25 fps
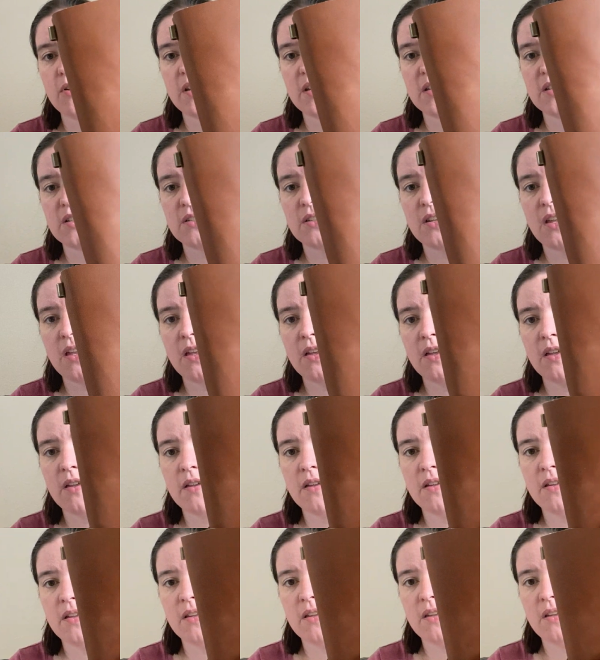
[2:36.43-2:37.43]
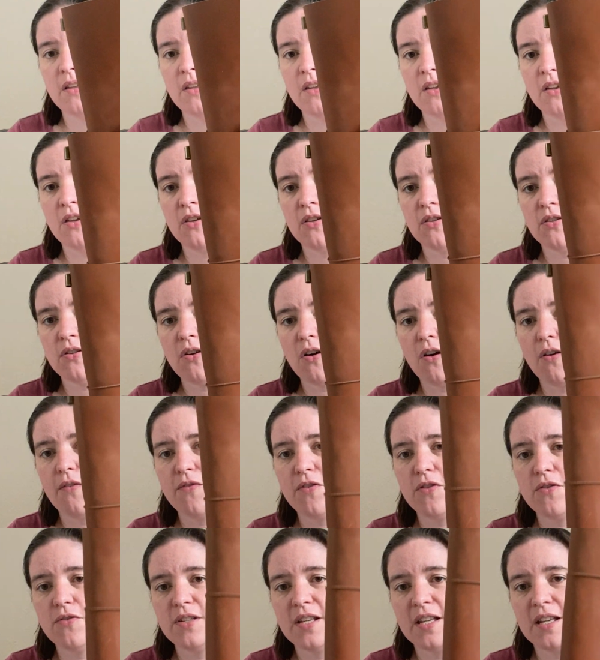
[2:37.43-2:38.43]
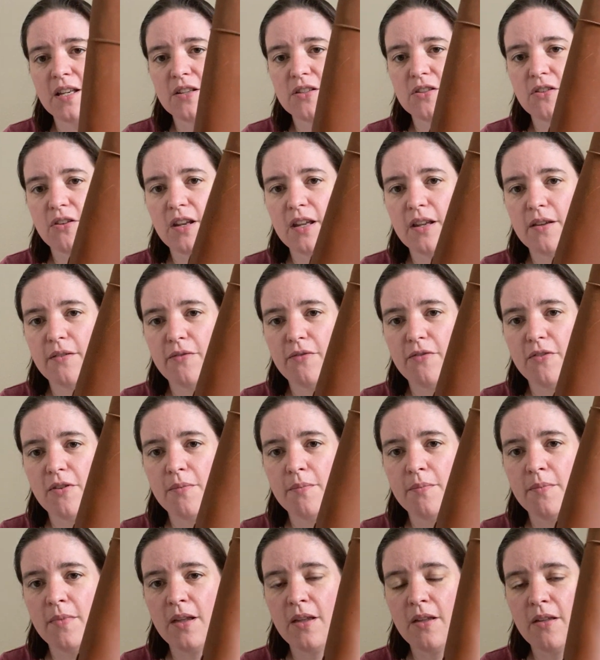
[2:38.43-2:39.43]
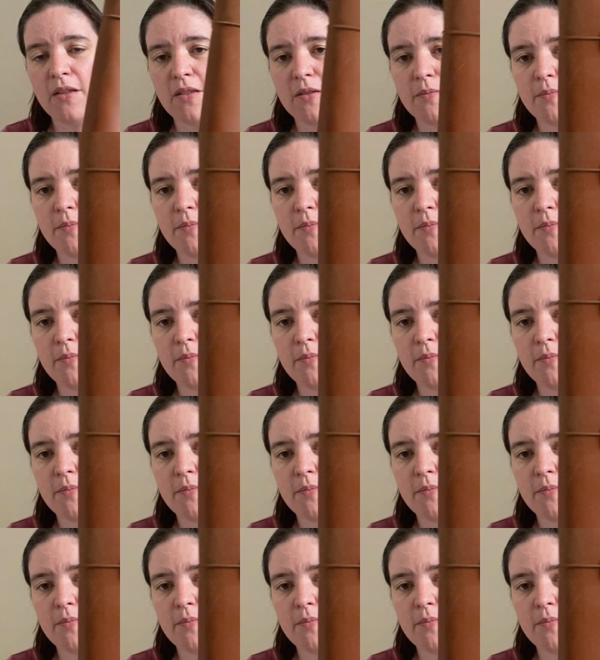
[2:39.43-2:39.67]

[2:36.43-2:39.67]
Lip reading: It's got a few dinks on it from the